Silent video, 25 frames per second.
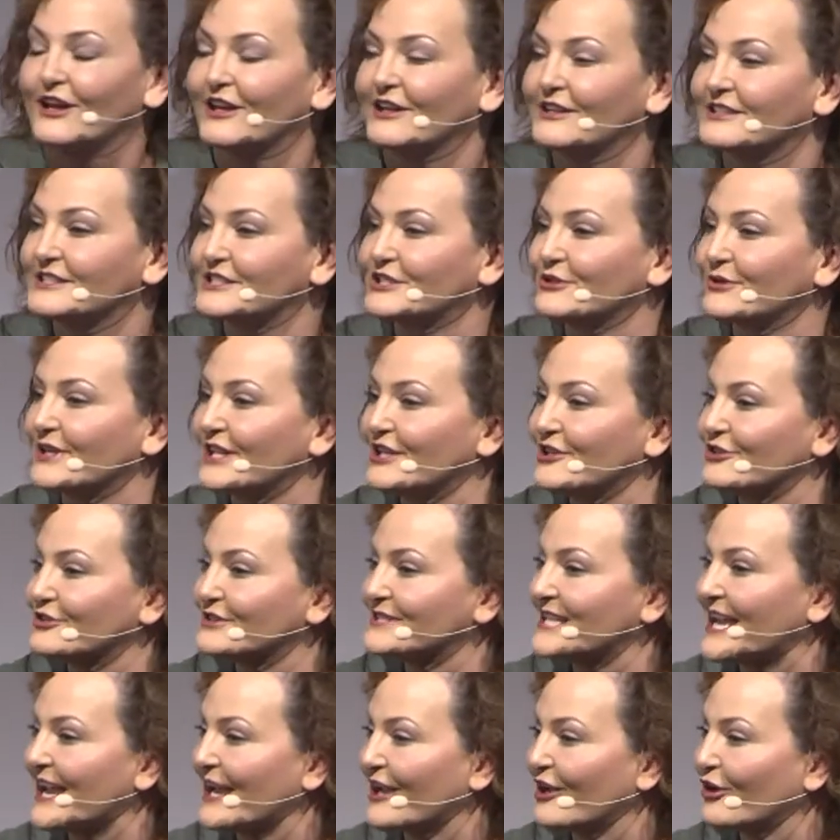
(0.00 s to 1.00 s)
to get your
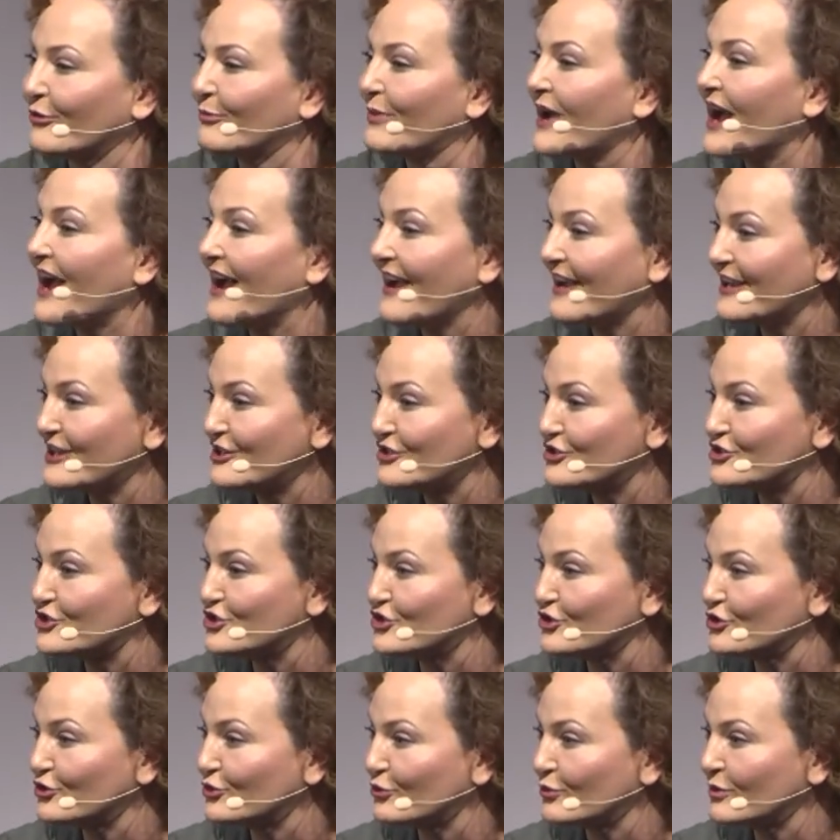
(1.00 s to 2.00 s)
tail behind
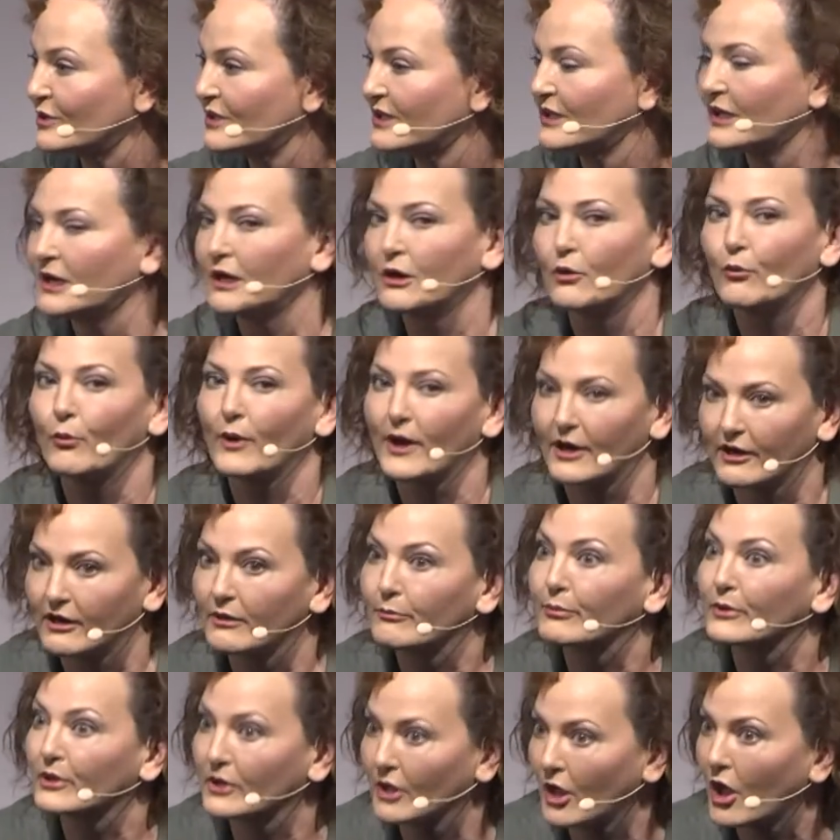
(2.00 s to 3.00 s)
you, where it
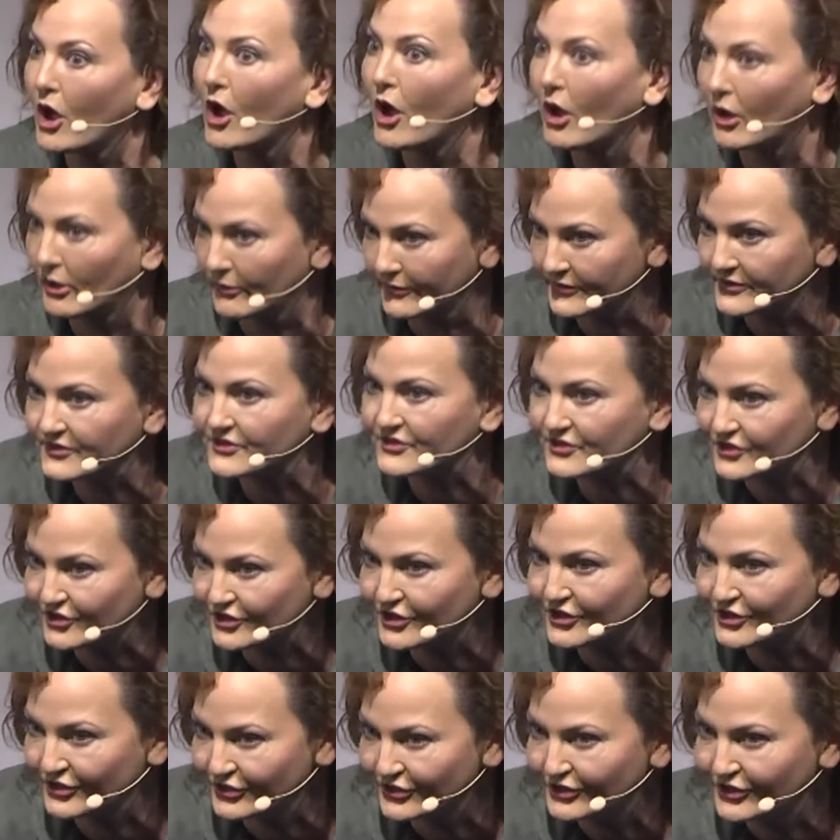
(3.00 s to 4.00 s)
belongs.
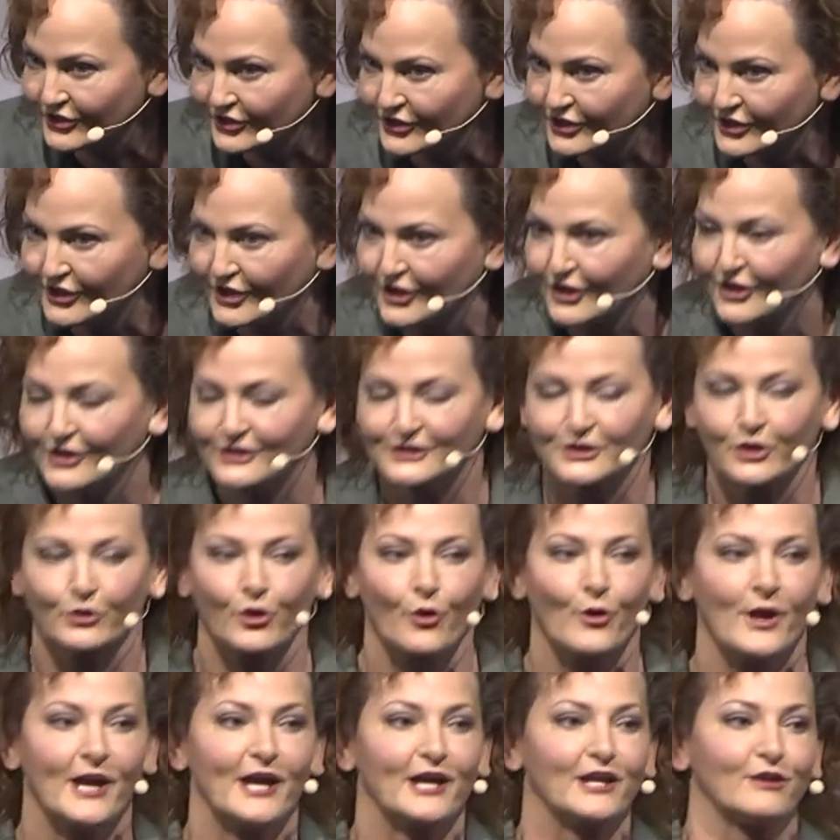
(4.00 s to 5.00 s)
So go
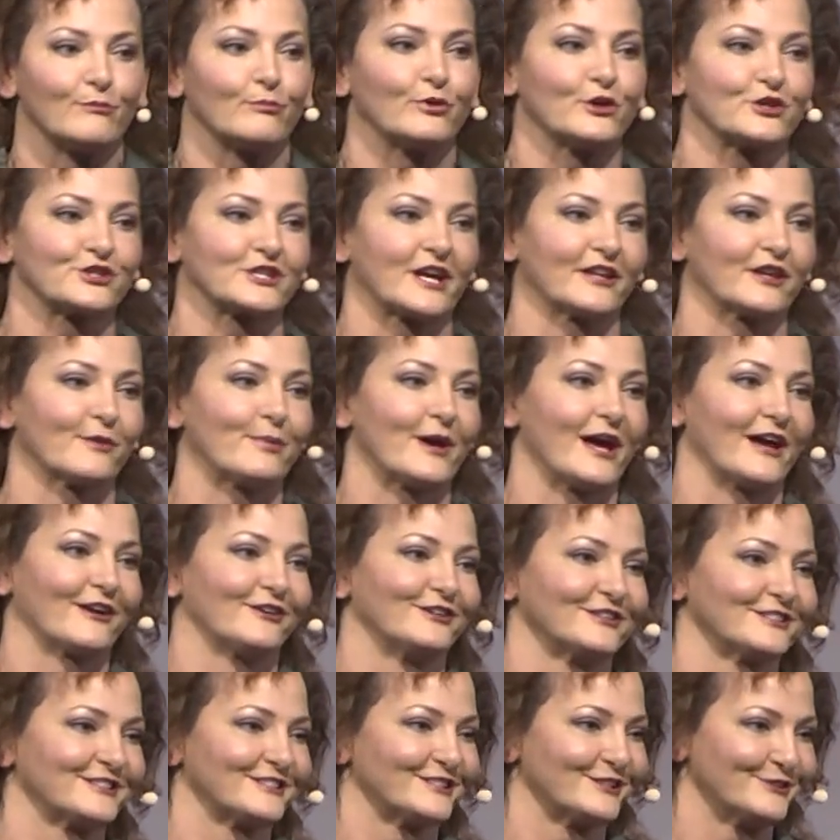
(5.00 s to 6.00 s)
ahead and push on the
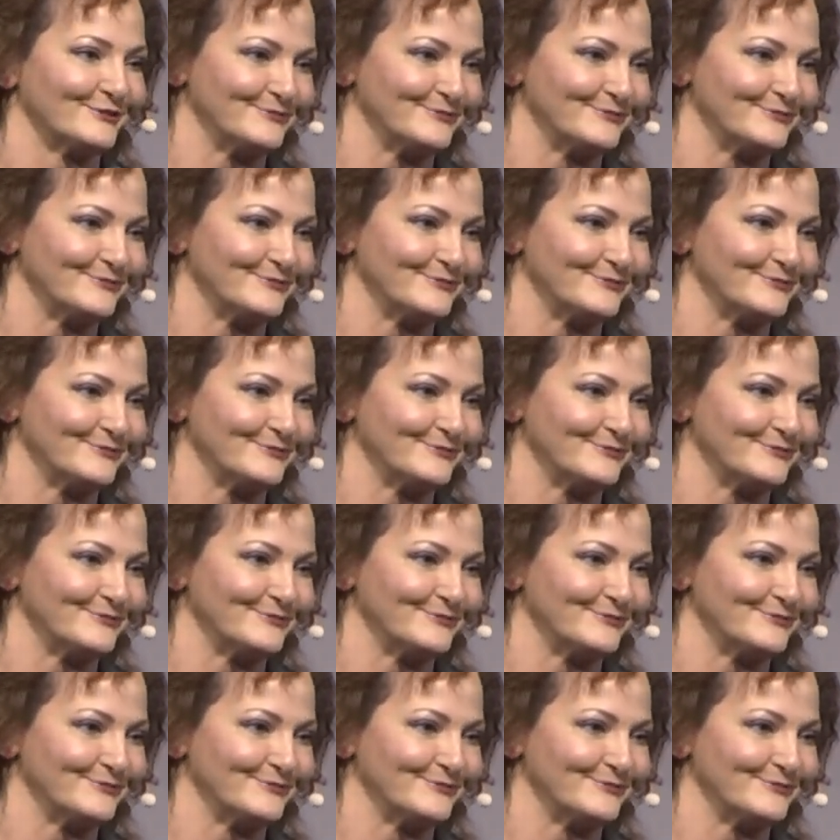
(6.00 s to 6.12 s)
pedals.